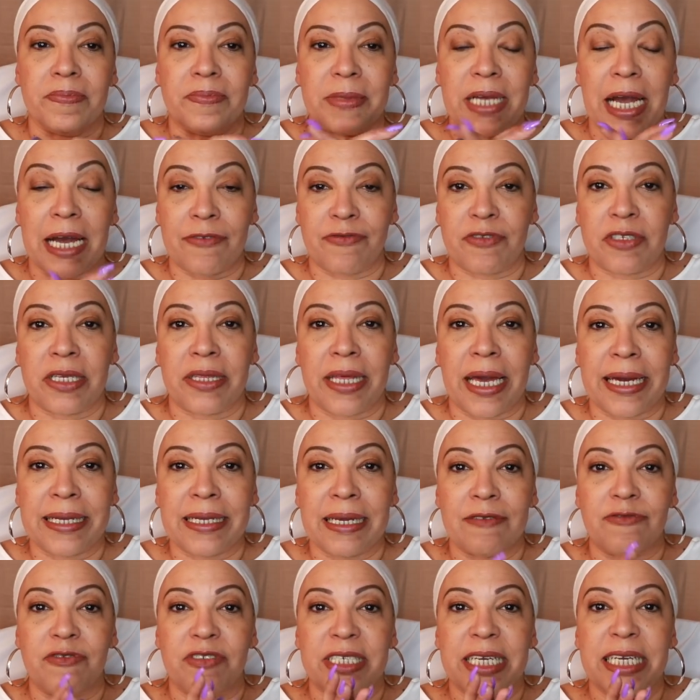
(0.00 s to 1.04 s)
After
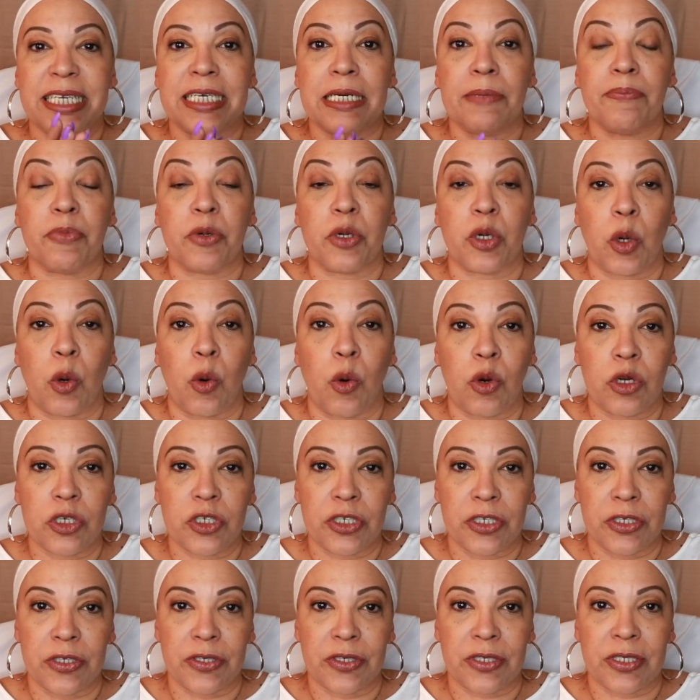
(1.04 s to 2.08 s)
that, I've taken
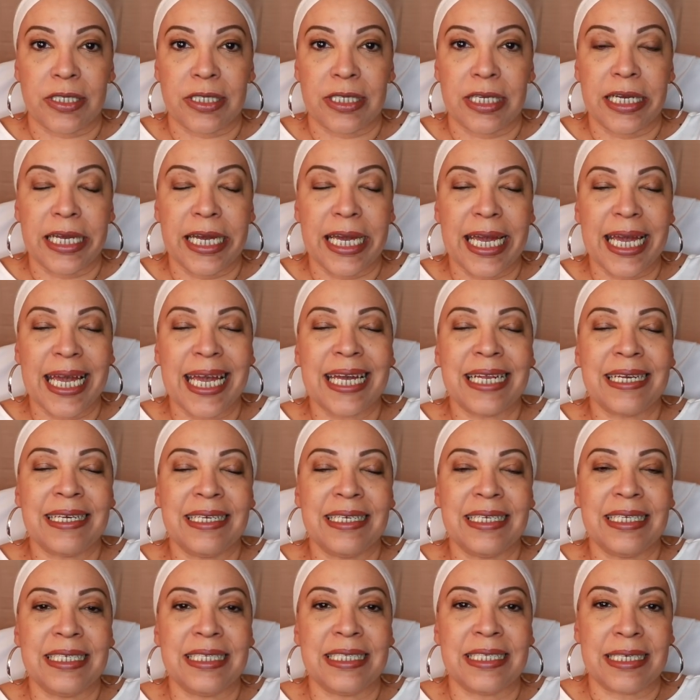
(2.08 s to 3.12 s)
precautions.
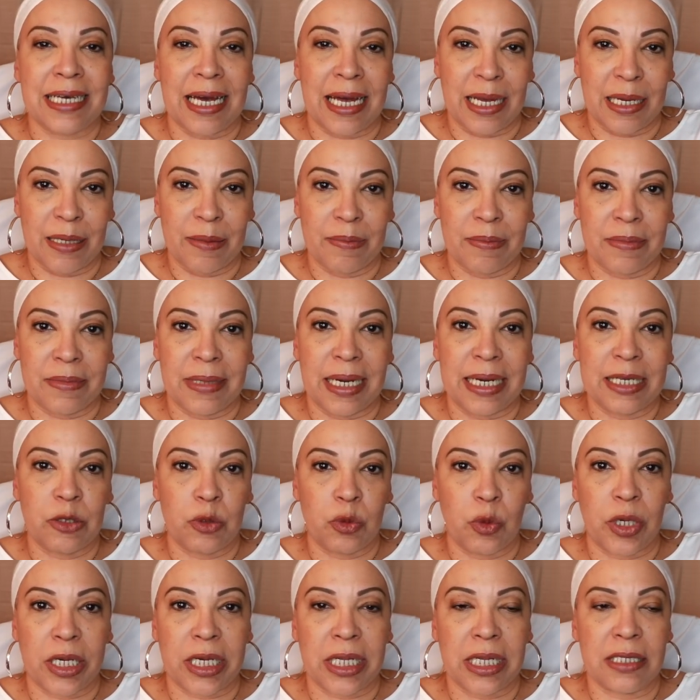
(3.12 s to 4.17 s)
Anytime I
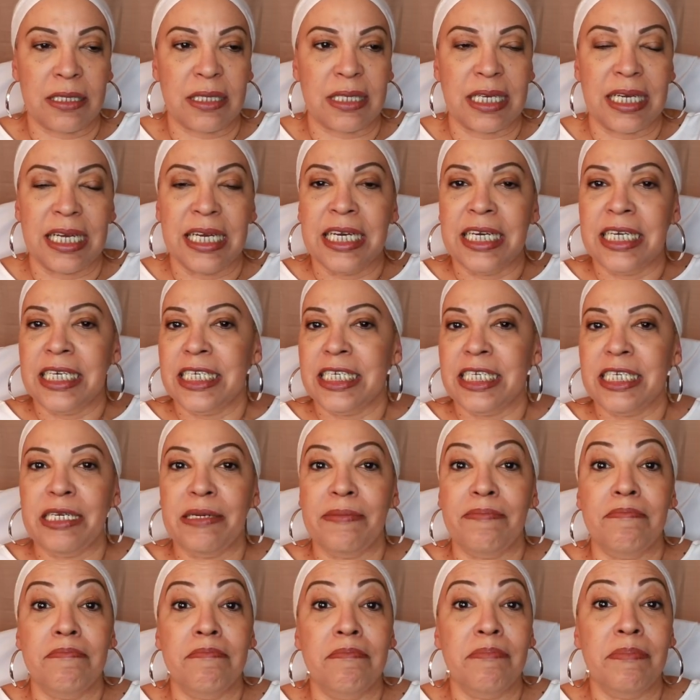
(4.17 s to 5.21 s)
do a cleansing,
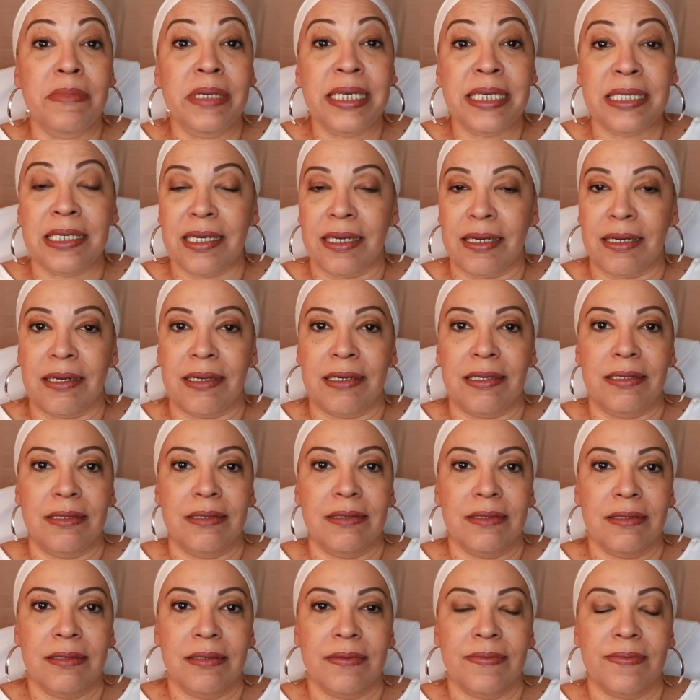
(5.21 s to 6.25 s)
immediately
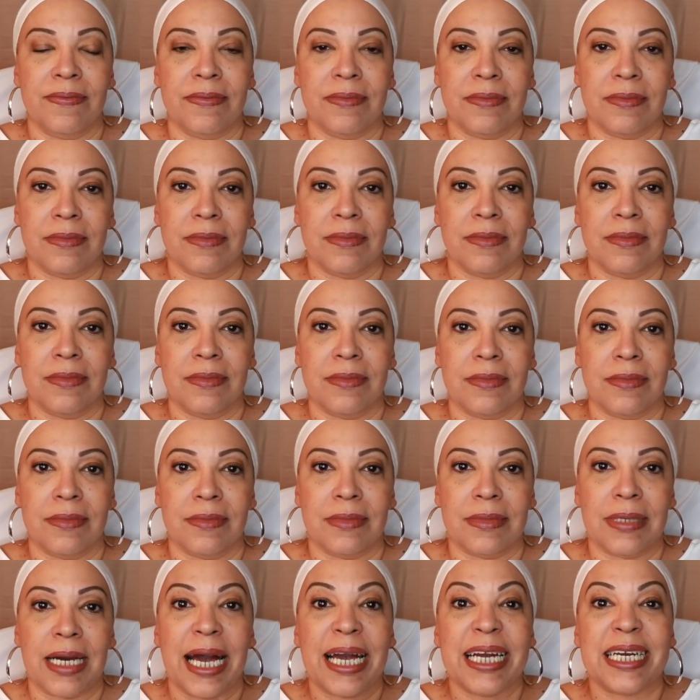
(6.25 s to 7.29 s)

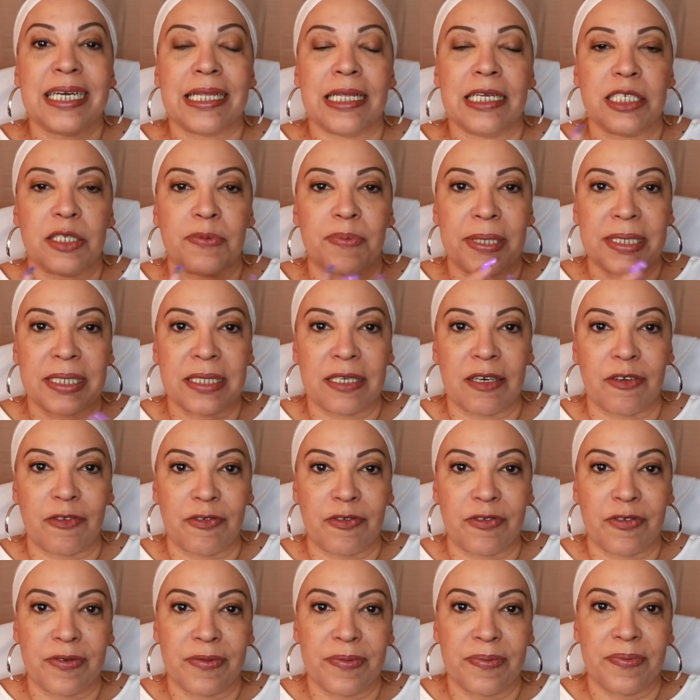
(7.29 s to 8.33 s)
I cleanse
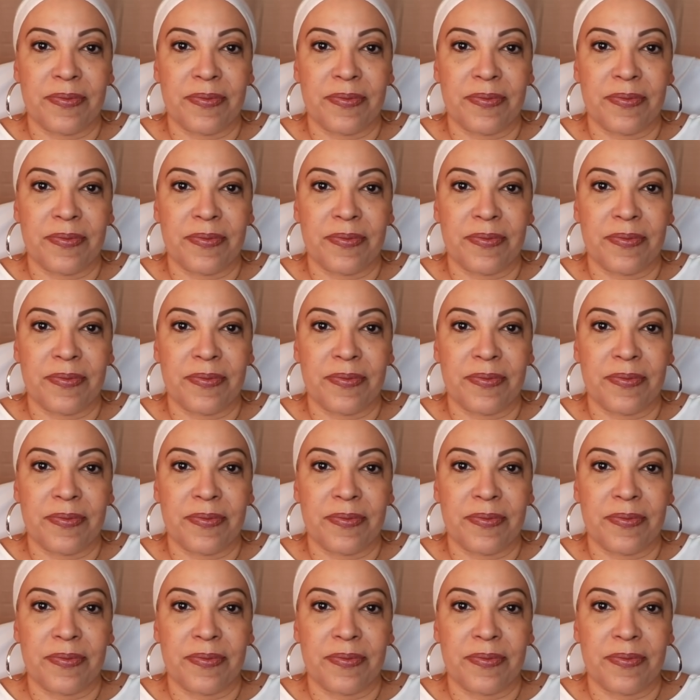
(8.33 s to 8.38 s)
myself.